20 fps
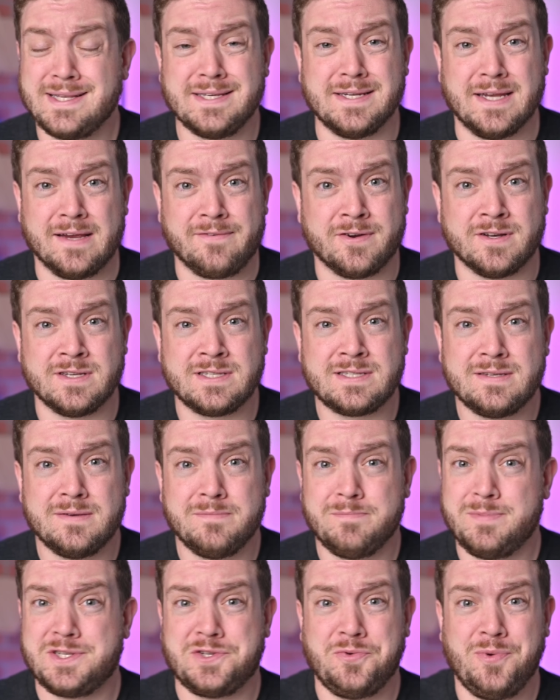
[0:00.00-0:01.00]
is the difference
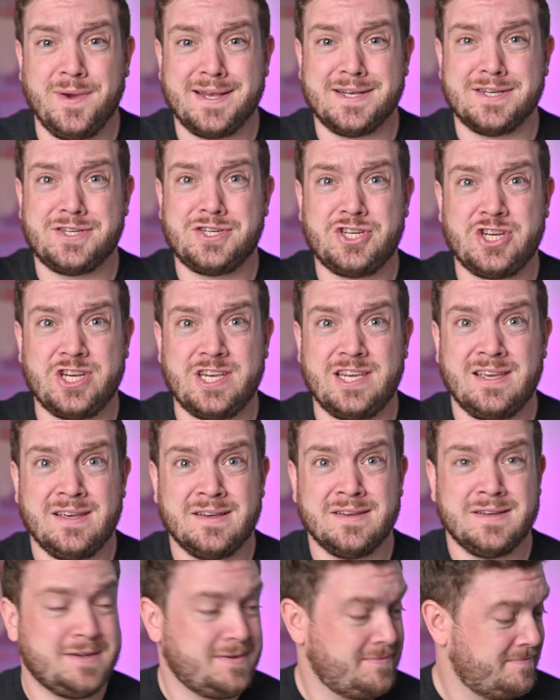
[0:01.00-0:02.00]
between Qi,
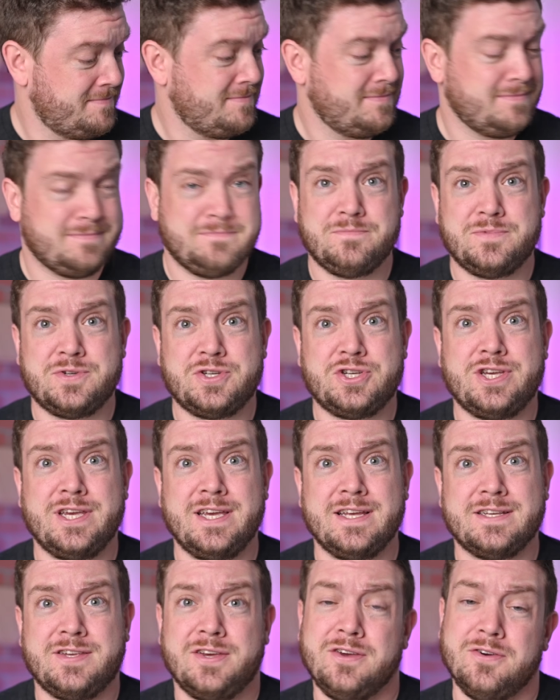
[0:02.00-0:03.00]

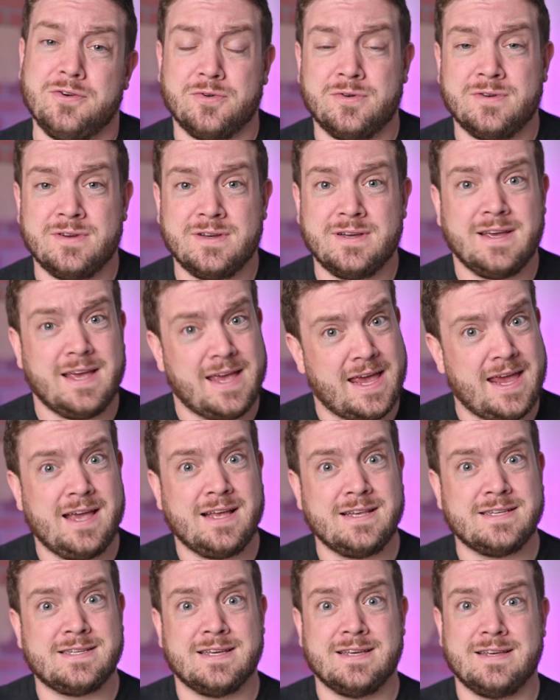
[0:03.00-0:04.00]
Qi 2,
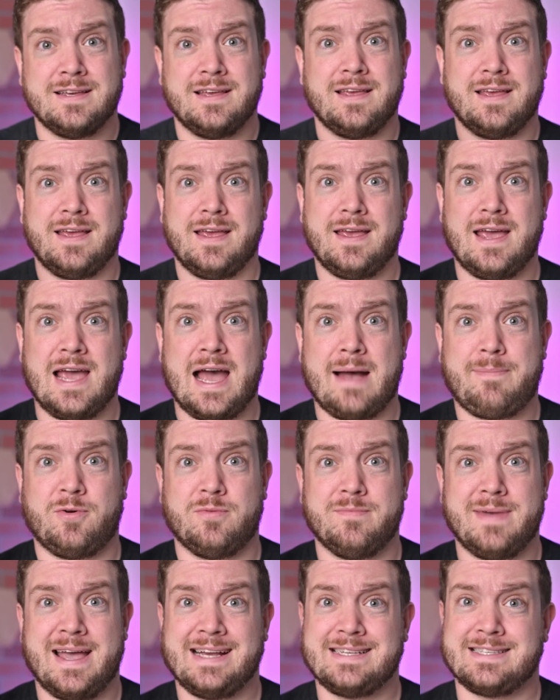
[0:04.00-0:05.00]
and Apple
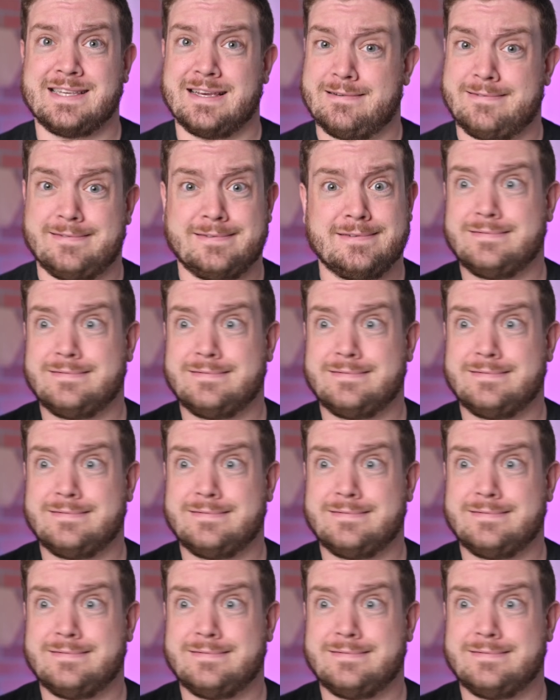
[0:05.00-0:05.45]
MagSafe?